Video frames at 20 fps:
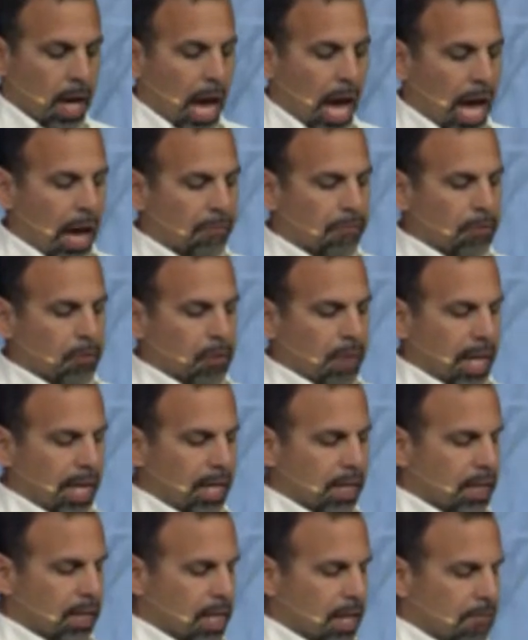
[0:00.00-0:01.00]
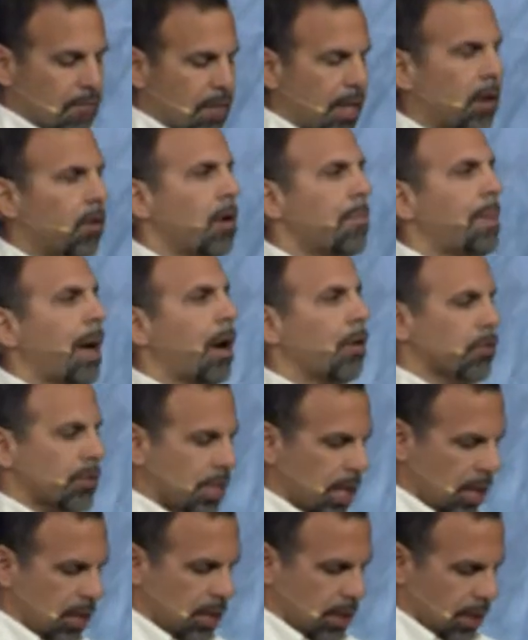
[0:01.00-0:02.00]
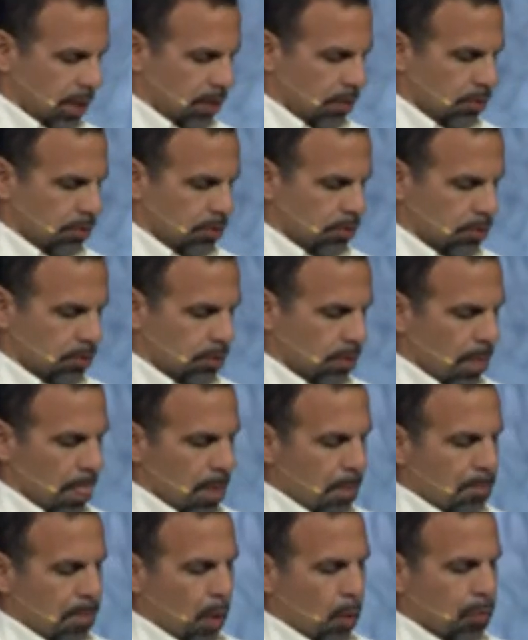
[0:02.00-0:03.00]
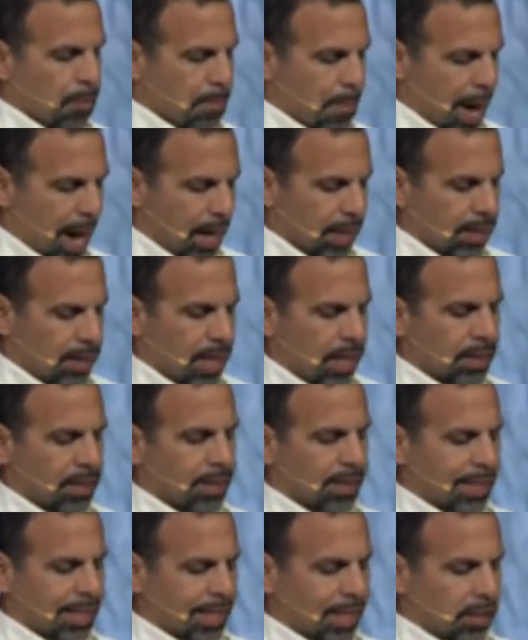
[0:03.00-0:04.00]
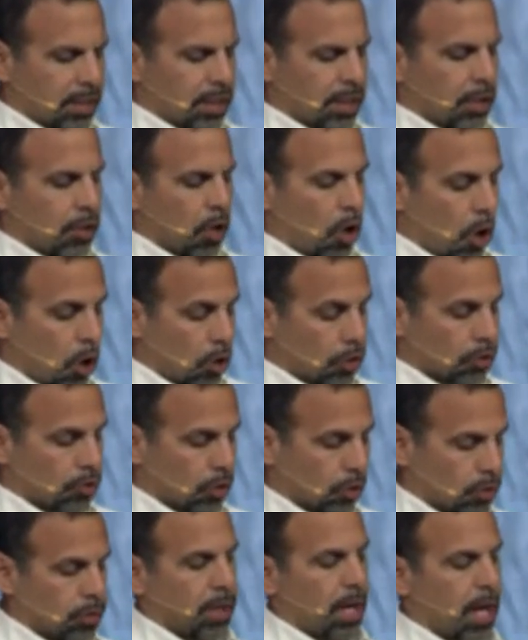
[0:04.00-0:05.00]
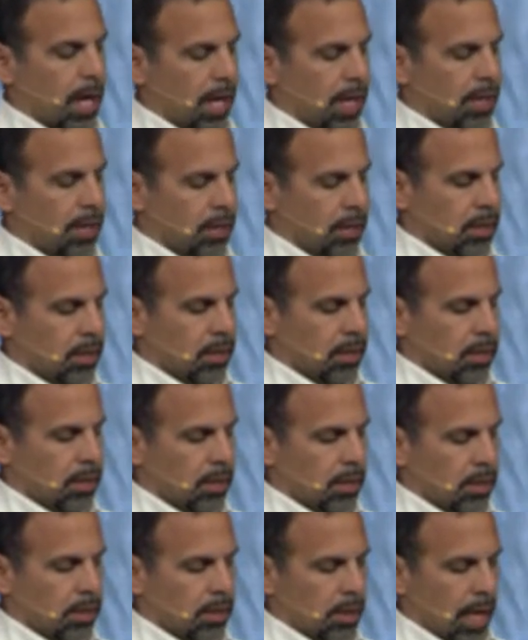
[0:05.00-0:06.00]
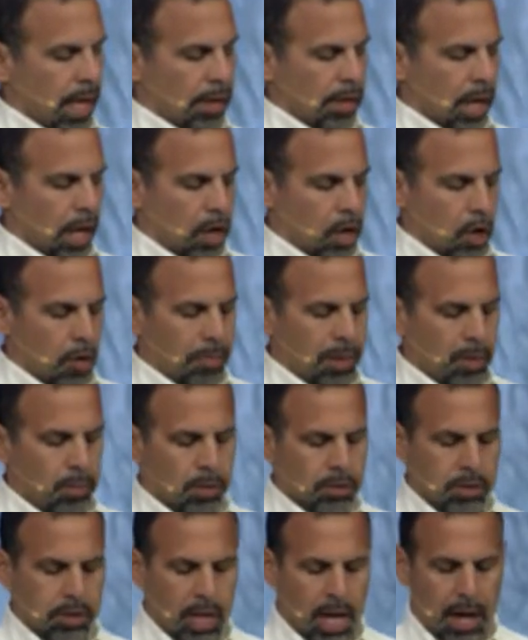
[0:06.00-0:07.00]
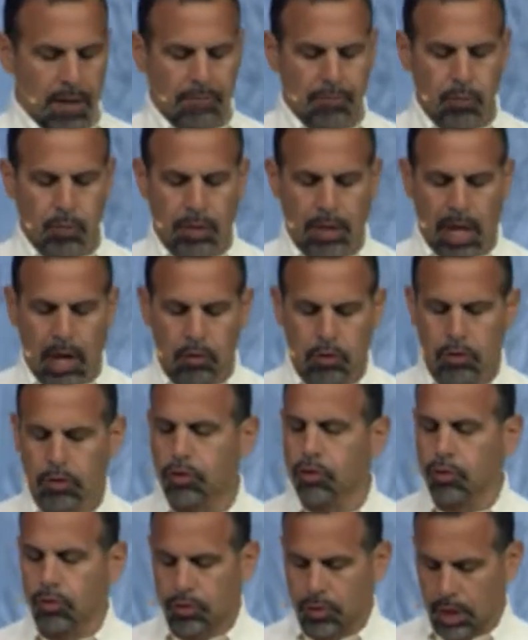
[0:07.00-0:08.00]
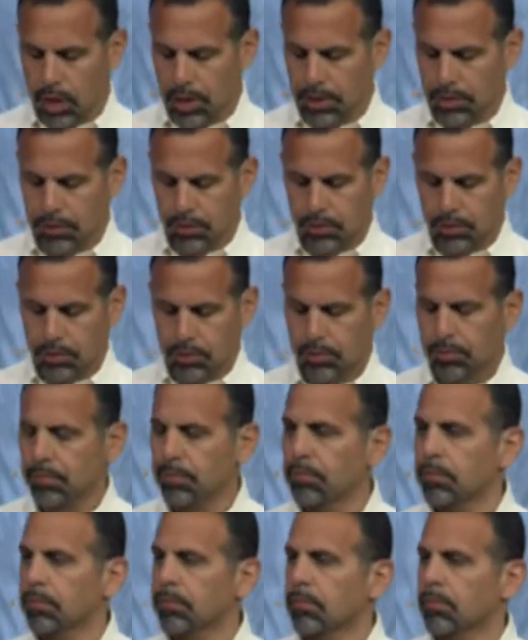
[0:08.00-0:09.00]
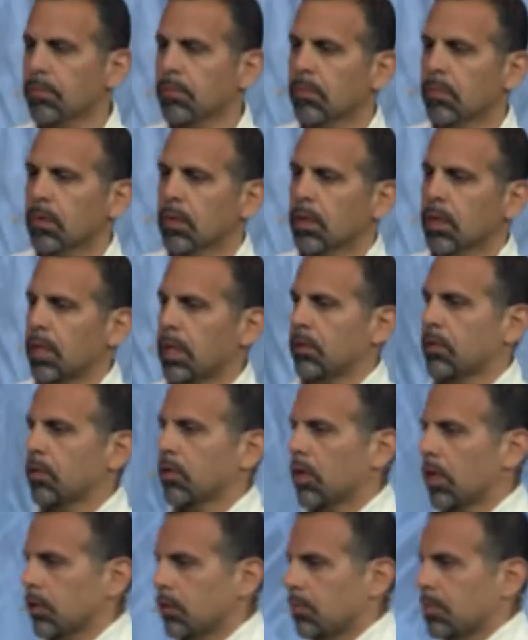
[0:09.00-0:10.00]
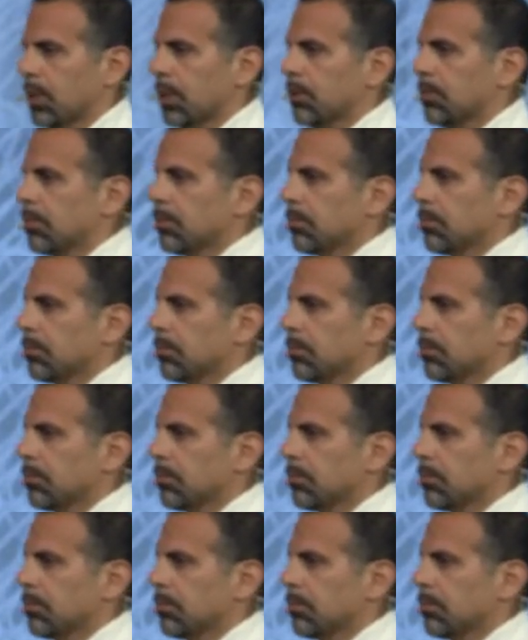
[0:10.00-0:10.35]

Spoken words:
After they had lived there about 10 years, both Mahlon and Chilion also died, and Naomi was left without her two sons and her husband.